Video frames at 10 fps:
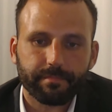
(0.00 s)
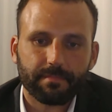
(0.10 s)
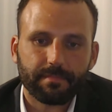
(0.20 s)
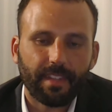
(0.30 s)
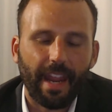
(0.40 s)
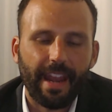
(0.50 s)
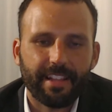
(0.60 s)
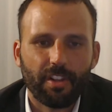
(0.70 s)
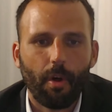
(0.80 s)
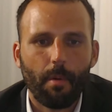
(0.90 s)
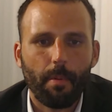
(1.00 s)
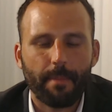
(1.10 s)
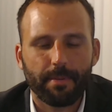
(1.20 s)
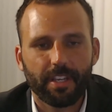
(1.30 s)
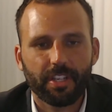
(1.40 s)
And as the global
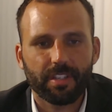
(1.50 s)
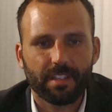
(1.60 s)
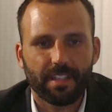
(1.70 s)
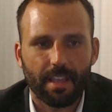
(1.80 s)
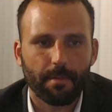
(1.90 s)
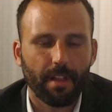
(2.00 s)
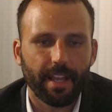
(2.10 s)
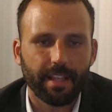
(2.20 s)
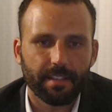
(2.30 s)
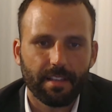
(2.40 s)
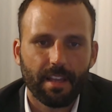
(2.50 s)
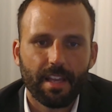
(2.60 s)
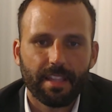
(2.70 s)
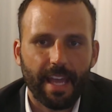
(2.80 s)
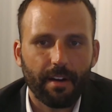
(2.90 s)
population stabilizes,
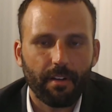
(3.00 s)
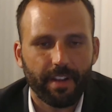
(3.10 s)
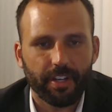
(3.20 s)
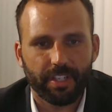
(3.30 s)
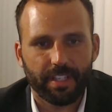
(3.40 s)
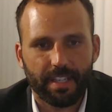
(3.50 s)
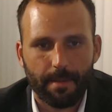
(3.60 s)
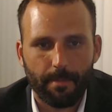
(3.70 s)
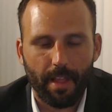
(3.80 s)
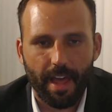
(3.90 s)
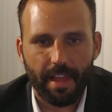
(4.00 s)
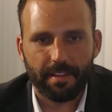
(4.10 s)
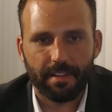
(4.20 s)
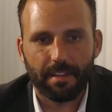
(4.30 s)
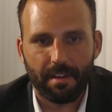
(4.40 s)
that'll eventually stabilize
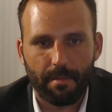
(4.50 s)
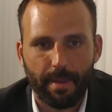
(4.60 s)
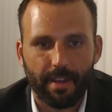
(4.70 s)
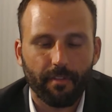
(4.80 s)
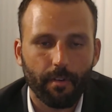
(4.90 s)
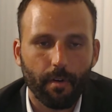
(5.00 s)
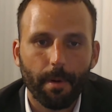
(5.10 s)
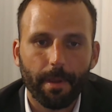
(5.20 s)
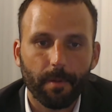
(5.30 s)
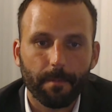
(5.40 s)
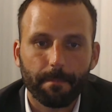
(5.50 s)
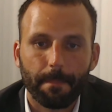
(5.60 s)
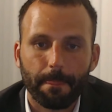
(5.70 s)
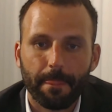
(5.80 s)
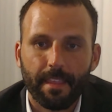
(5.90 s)
the demand for oil.
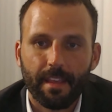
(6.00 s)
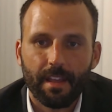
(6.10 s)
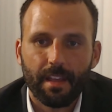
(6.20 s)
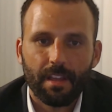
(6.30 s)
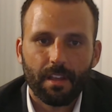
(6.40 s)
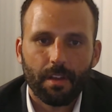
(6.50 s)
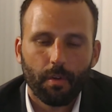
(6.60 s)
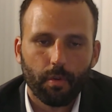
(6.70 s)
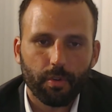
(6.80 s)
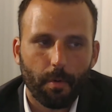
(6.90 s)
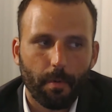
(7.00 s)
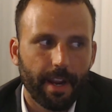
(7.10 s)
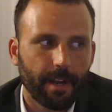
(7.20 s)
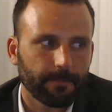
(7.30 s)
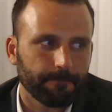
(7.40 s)
So
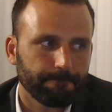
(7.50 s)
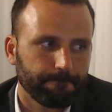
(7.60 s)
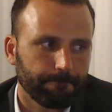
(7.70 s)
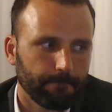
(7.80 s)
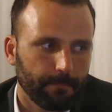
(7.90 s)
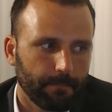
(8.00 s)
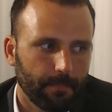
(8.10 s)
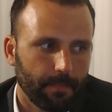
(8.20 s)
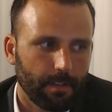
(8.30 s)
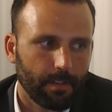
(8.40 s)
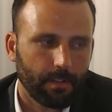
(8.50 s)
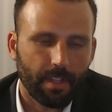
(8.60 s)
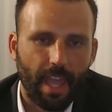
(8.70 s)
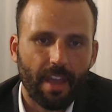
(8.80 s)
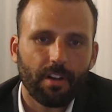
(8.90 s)
where
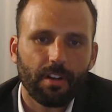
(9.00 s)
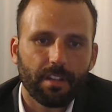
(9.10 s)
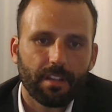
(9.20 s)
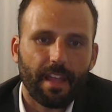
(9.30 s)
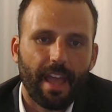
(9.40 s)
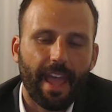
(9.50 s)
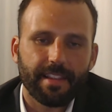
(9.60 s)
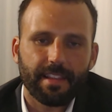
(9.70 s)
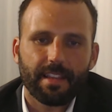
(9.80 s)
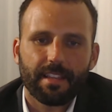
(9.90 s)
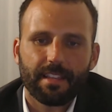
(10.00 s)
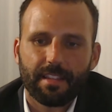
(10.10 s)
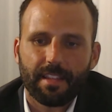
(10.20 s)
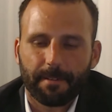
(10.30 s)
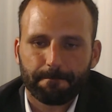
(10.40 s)
Gail has it is
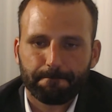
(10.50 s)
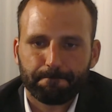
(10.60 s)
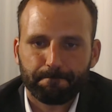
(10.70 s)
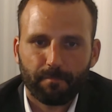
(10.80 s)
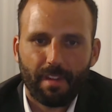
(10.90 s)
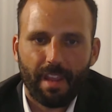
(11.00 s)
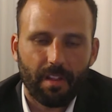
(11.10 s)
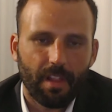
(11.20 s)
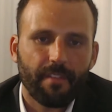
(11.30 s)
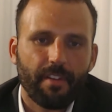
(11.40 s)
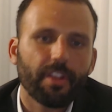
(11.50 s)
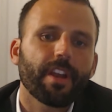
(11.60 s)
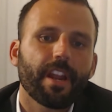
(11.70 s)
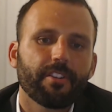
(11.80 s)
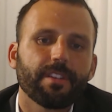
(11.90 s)
that, and a lot of other
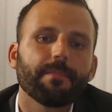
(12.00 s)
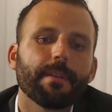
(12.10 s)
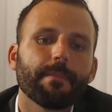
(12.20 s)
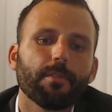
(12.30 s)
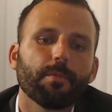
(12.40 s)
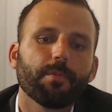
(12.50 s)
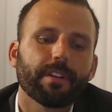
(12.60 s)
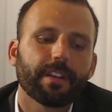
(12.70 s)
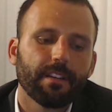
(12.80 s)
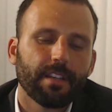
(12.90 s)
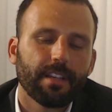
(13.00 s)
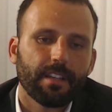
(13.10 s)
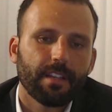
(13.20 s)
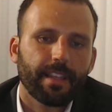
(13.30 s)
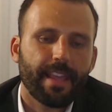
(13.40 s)
energy people would
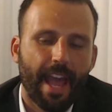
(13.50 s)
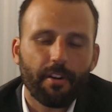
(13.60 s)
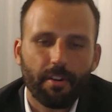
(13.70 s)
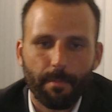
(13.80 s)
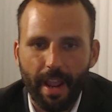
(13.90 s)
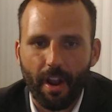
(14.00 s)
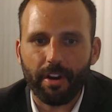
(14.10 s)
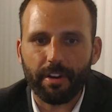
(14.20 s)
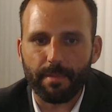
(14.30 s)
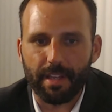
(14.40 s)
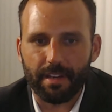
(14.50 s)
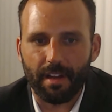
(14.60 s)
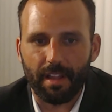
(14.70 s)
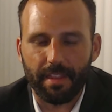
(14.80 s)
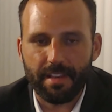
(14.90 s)
counter my argument
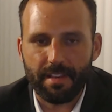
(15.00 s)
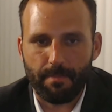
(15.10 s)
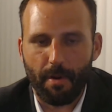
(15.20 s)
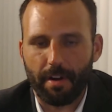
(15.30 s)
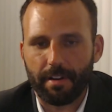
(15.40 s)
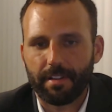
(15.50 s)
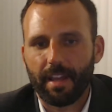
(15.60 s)
on this part, is that